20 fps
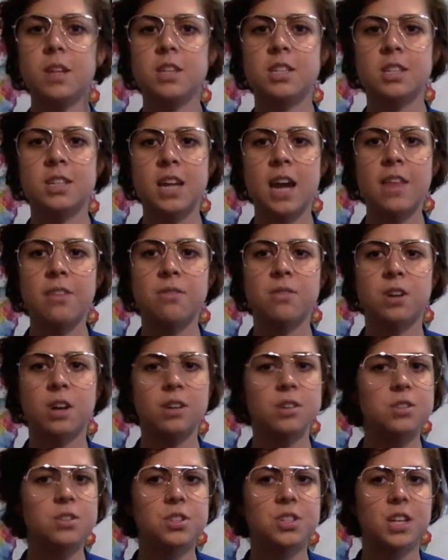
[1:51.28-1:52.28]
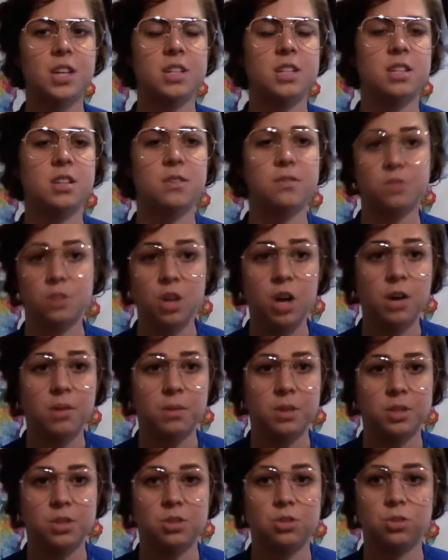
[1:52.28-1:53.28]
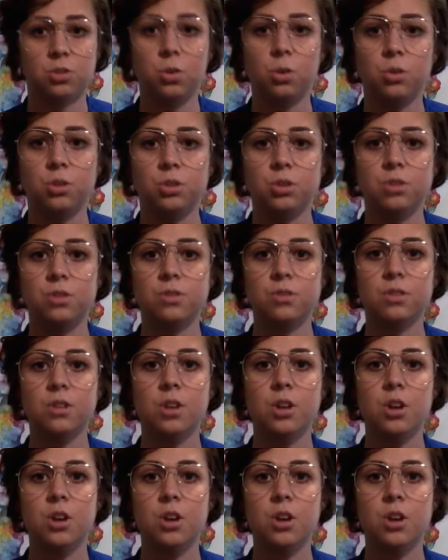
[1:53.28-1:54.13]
to gather an understanding of non-Western cultures,